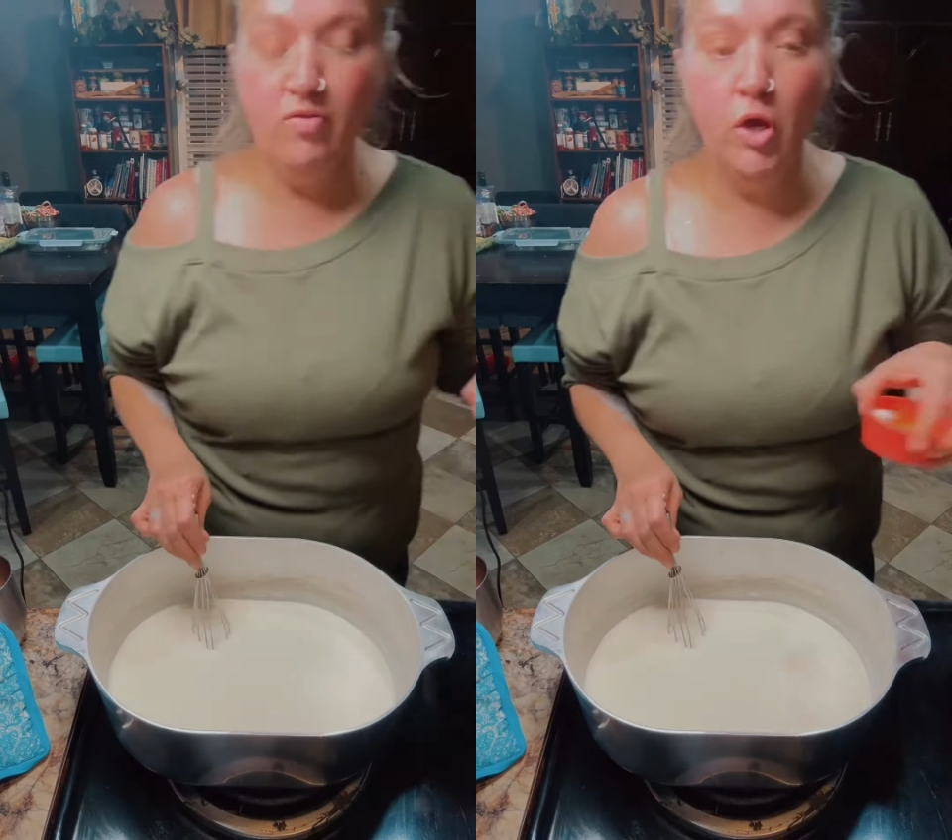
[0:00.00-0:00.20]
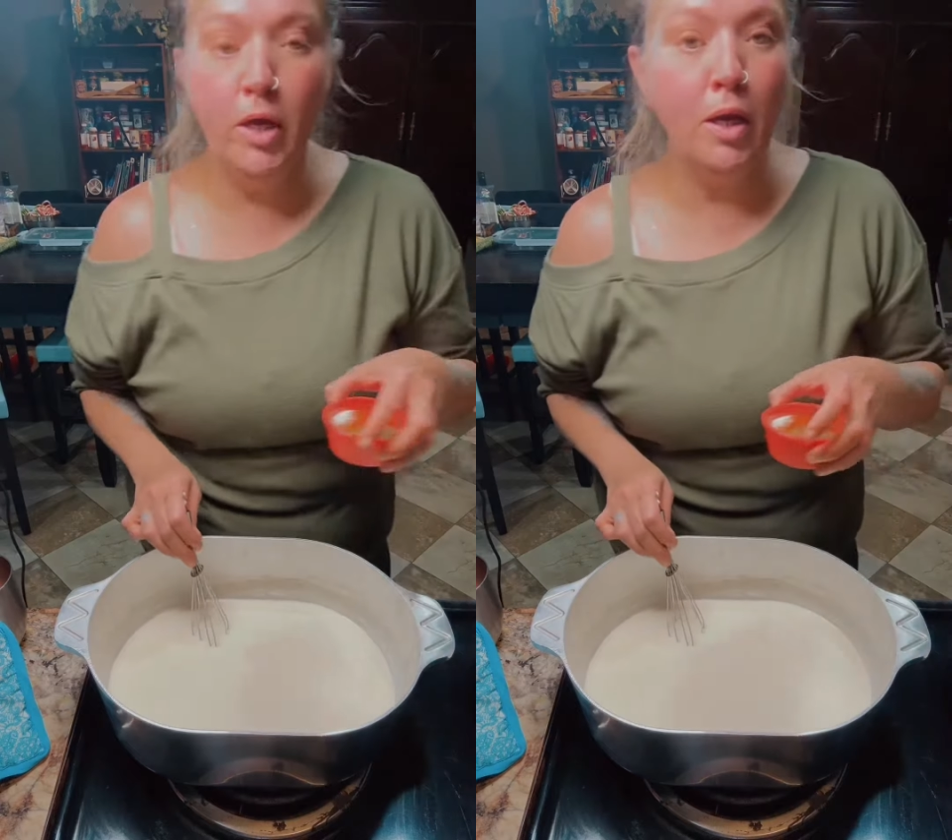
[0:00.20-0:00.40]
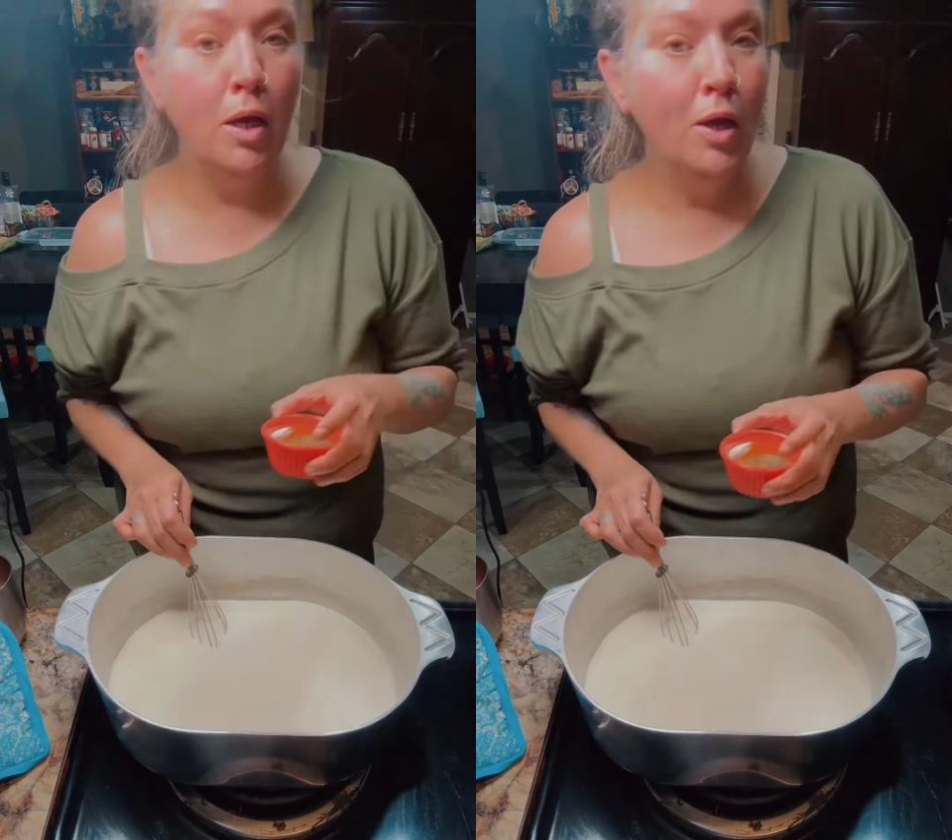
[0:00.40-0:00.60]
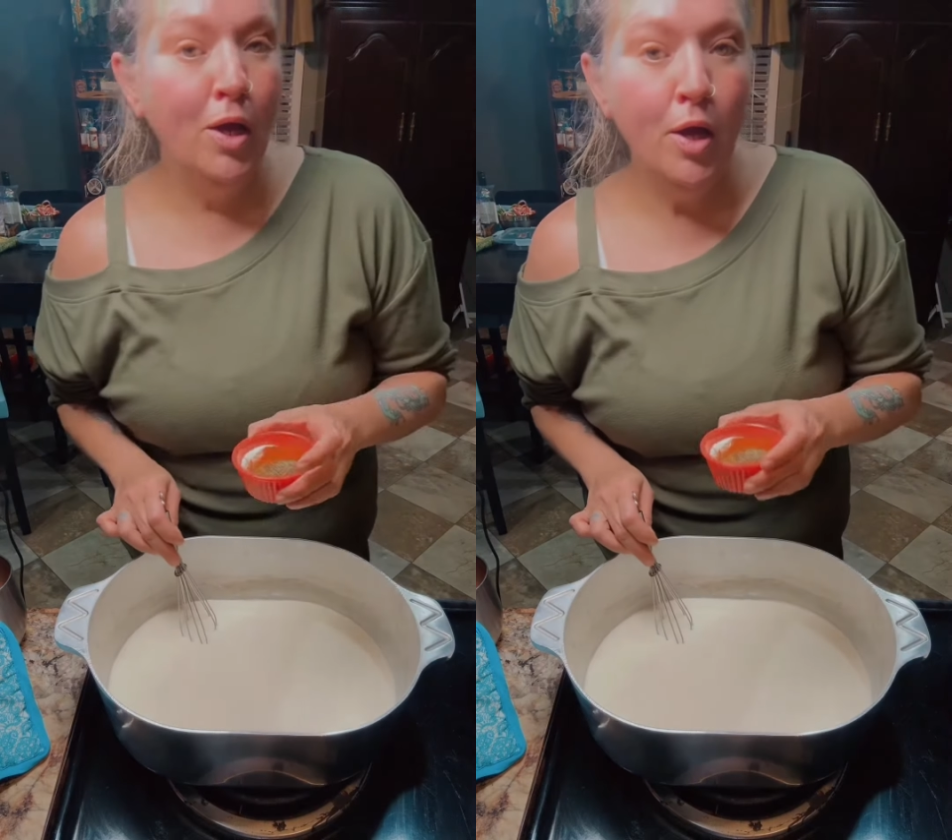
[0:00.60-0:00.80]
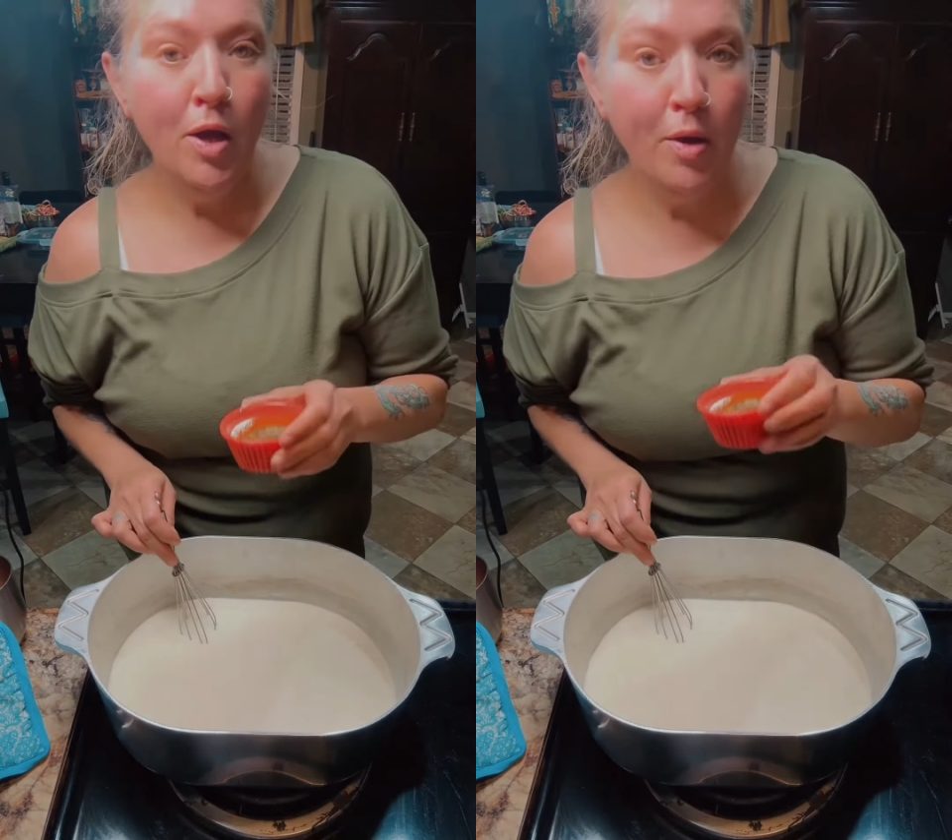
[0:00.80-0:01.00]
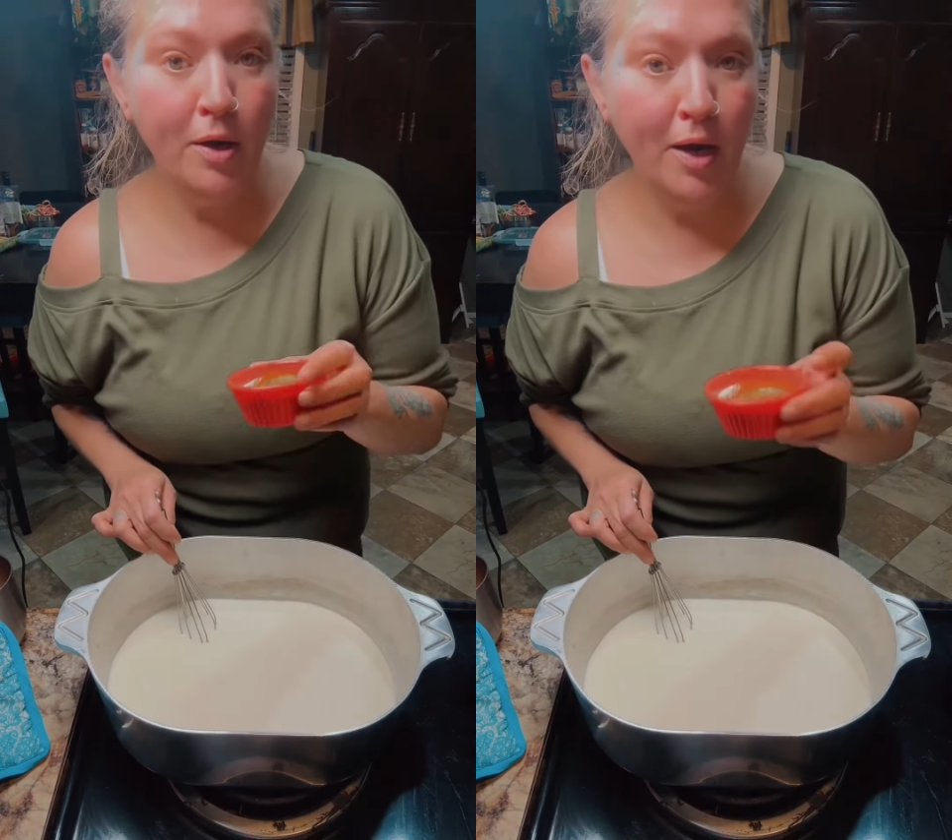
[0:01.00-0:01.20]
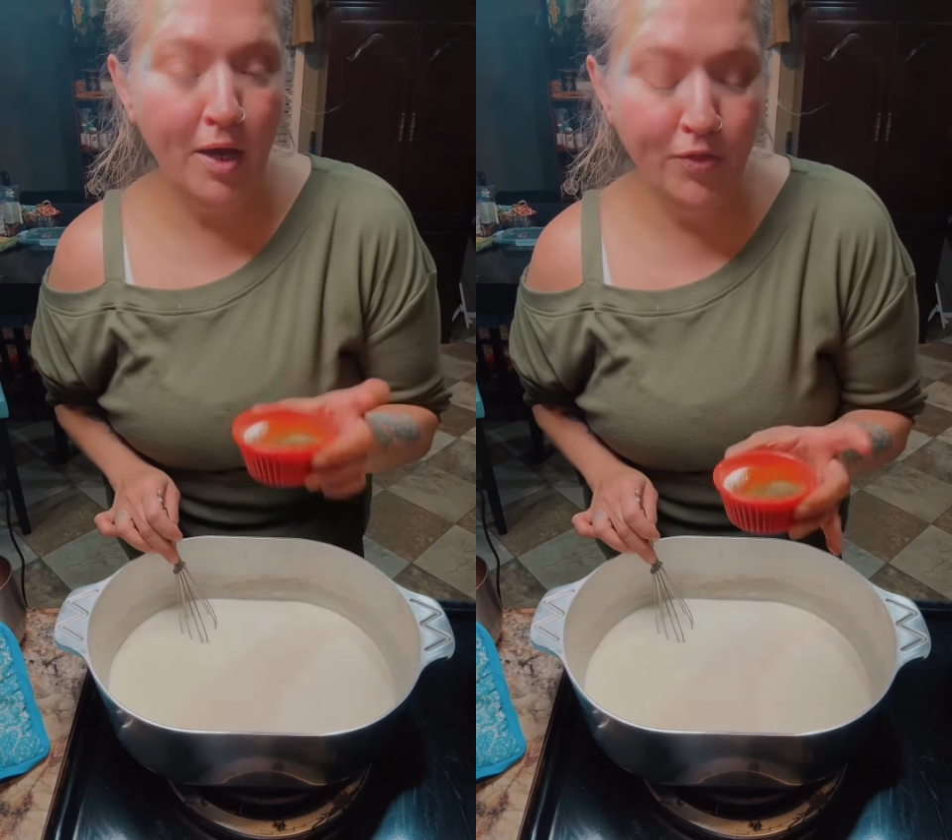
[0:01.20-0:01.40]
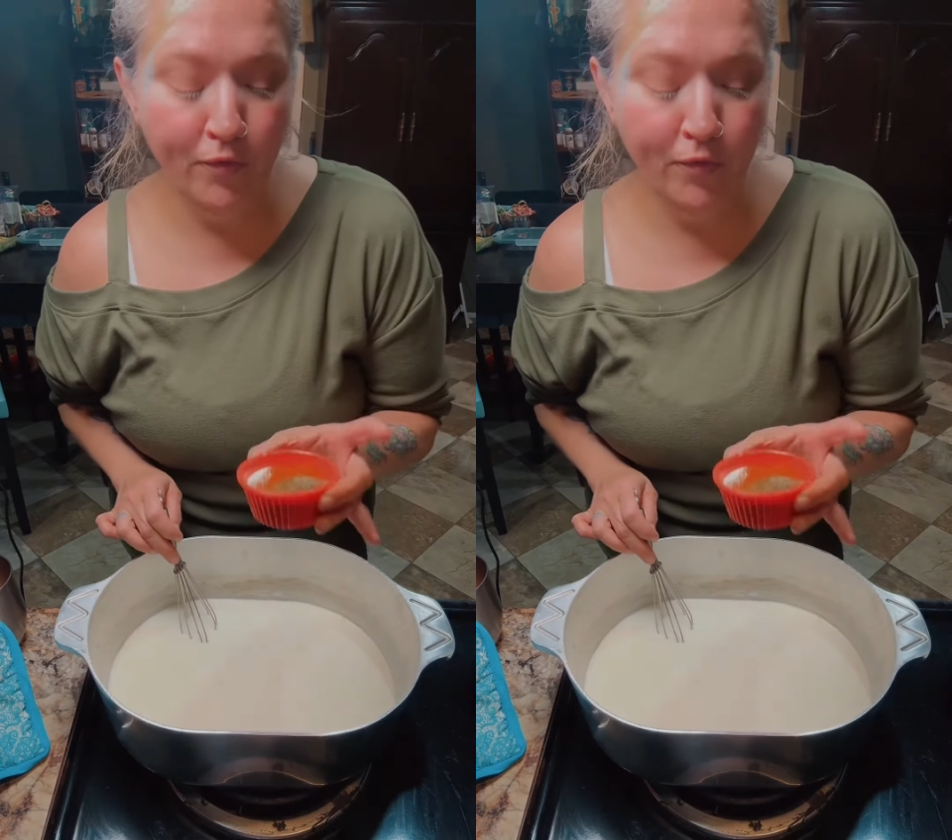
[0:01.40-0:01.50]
like 1/8 of